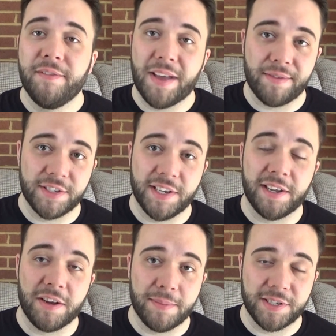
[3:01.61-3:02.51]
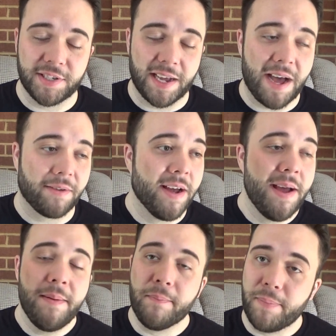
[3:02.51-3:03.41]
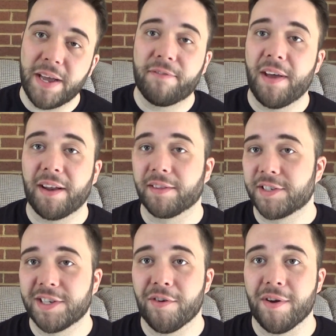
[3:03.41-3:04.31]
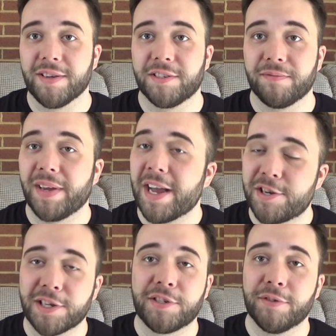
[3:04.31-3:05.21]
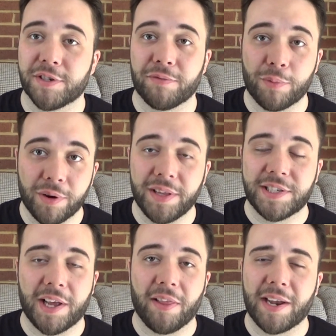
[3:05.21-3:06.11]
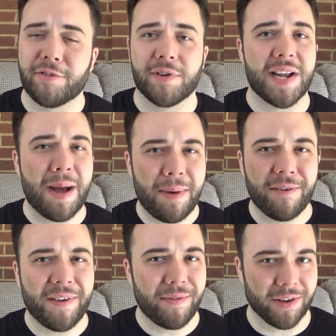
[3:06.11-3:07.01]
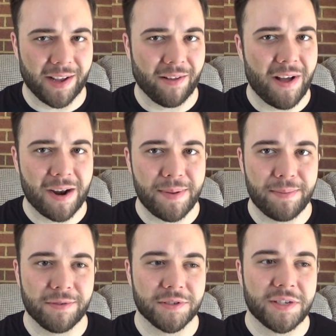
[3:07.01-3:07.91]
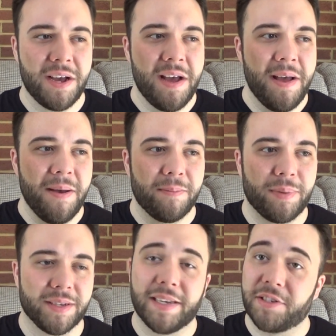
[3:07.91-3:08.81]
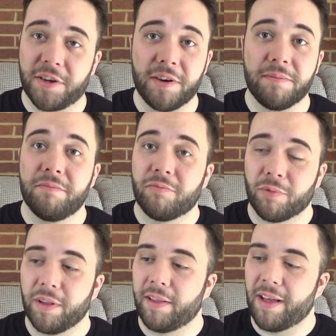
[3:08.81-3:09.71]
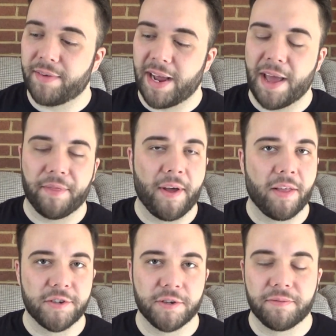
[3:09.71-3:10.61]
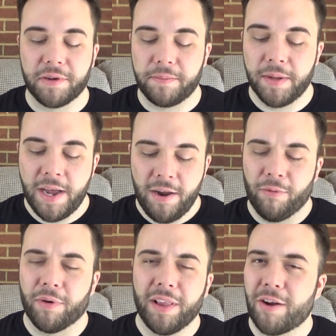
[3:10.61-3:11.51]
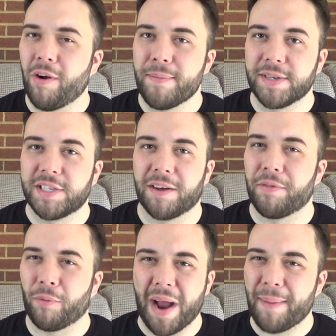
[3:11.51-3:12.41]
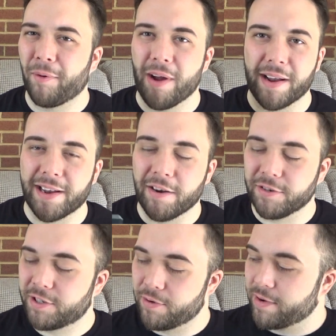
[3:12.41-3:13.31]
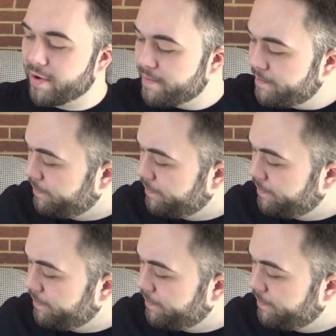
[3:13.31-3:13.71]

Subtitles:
you haven't seen it, you're missing out. Big fan of the series. VHS 2 is a really solid entry. Not my favorite, like a lot of people's, but it's good. Really love it. Anthology film. Really creepy stuff. The wraparound in here is so good.